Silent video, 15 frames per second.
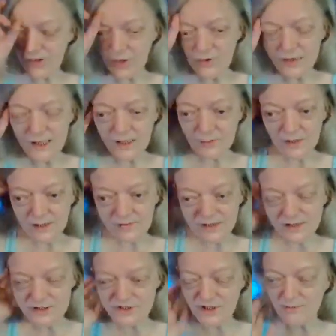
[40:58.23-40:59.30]
Okay, well, I'm
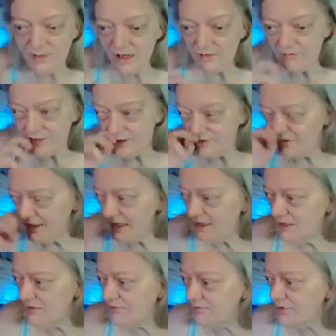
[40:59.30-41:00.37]
going to jump off here.
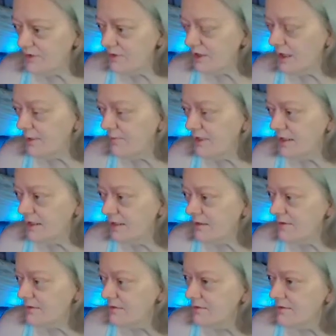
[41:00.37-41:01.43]
Thank you for
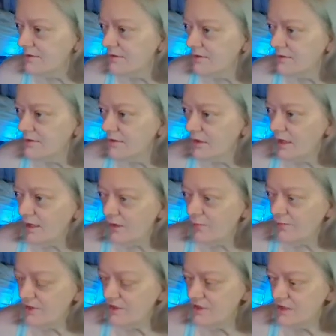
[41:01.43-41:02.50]
coming. I
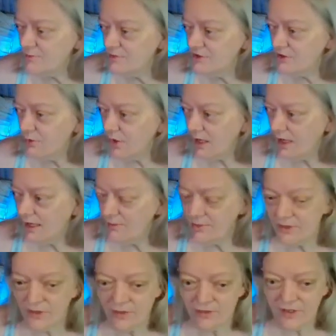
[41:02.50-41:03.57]
hope you subscribe
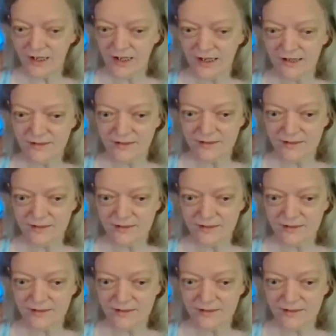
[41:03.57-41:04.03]
and all that.